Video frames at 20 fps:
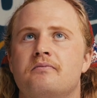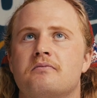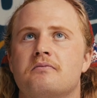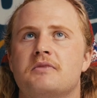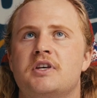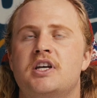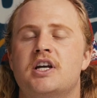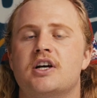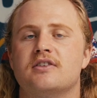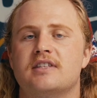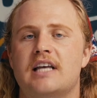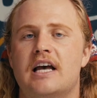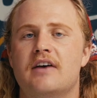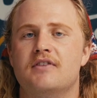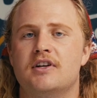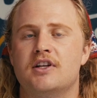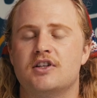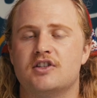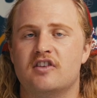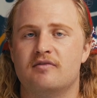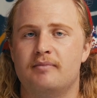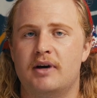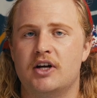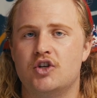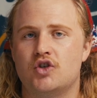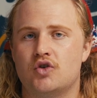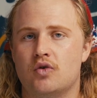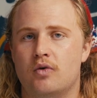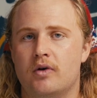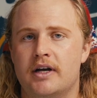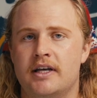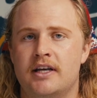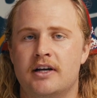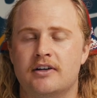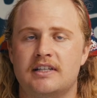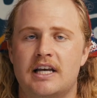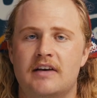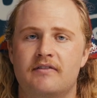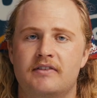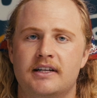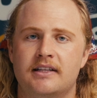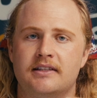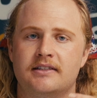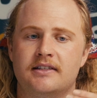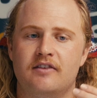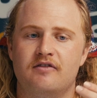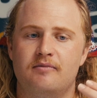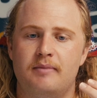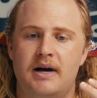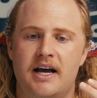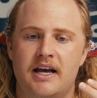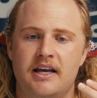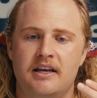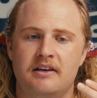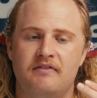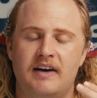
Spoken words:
Here's evidence of my joy. Here's evidence of my